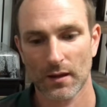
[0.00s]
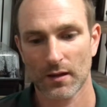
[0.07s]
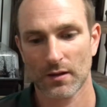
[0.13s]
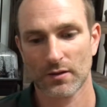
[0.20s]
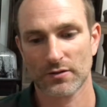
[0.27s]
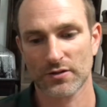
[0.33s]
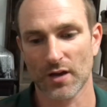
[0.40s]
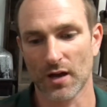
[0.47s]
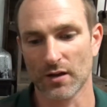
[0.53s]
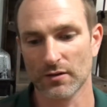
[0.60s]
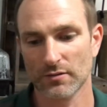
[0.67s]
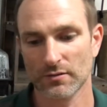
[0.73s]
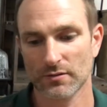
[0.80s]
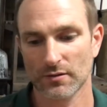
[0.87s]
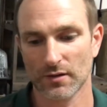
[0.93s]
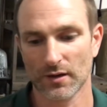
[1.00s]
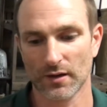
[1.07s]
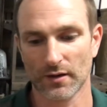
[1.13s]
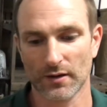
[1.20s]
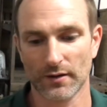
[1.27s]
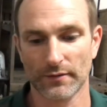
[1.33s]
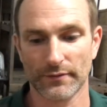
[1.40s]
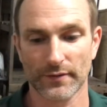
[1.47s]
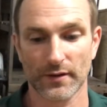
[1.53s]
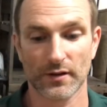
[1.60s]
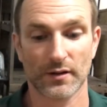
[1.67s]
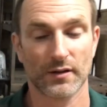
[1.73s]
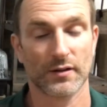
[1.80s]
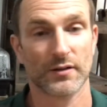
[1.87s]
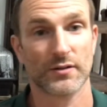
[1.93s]
So I've
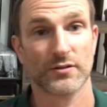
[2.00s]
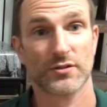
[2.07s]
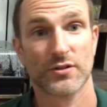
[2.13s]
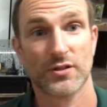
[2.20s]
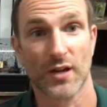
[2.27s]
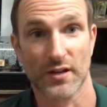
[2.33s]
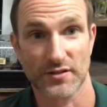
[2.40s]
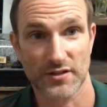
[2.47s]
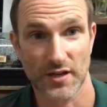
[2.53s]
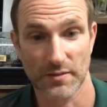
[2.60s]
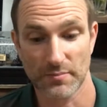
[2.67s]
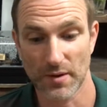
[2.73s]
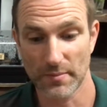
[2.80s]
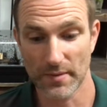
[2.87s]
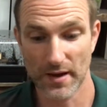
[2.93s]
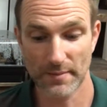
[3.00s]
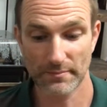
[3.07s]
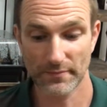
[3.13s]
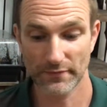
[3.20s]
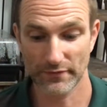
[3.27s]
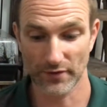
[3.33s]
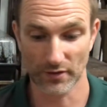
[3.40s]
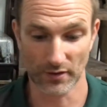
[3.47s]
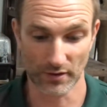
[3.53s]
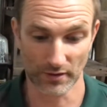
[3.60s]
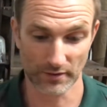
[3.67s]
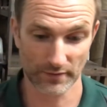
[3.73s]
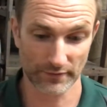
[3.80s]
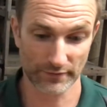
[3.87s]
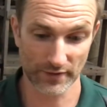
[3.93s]
just seen my mum for
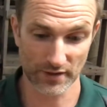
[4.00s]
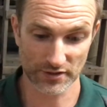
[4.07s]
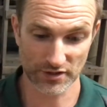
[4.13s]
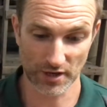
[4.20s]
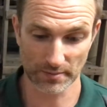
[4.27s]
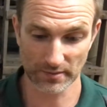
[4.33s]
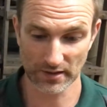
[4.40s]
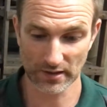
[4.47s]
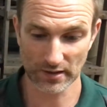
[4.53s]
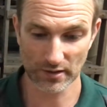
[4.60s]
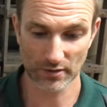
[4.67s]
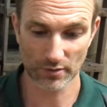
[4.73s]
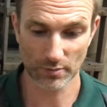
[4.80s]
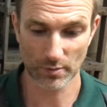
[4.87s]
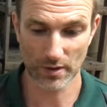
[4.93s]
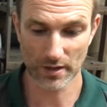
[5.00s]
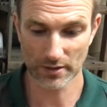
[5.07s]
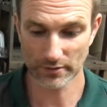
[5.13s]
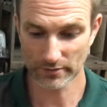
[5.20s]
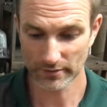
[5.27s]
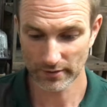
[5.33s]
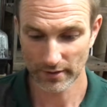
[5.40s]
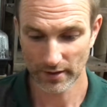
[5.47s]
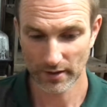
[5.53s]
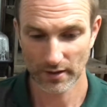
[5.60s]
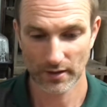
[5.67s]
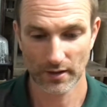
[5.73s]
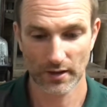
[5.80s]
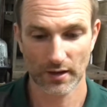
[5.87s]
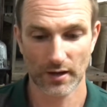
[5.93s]
first time in a little while
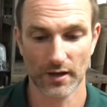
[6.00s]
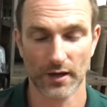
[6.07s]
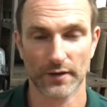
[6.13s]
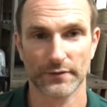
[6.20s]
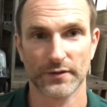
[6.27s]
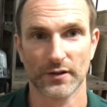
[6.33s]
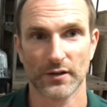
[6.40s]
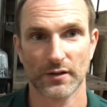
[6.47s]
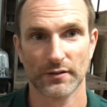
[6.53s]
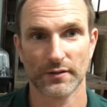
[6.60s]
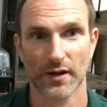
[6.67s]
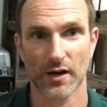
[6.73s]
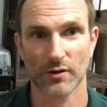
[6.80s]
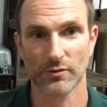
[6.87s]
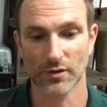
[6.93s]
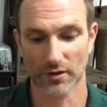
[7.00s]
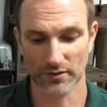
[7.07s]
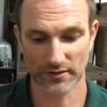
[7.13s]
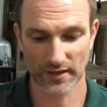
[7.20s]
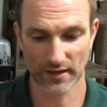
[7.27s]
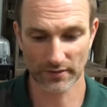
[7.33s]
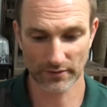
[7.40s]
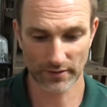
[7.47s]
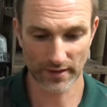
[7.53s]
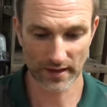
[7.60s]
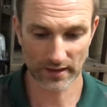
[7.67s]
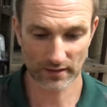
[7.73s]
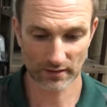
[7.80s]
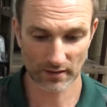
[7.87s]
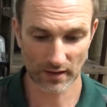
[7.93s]
after the whole lockdown
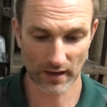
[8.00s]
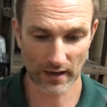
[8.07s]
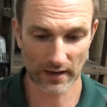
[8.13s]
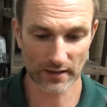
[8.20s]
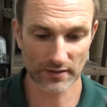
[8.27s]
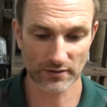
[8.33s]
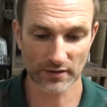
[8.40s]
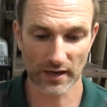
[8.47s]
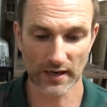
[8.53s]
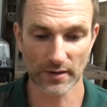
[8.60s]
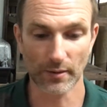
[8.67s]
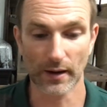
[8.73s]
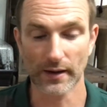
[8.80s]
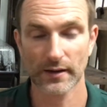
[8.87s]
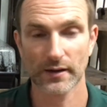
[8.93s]
thing, and anyway,